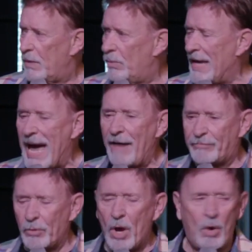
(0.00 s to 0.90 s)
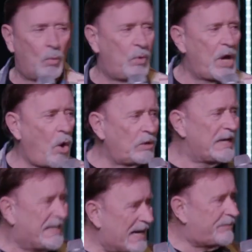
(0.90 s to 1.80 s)
We have to. We only
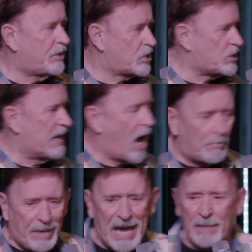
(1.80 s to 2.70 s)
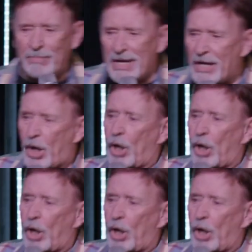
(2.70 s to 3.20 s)
get this now by being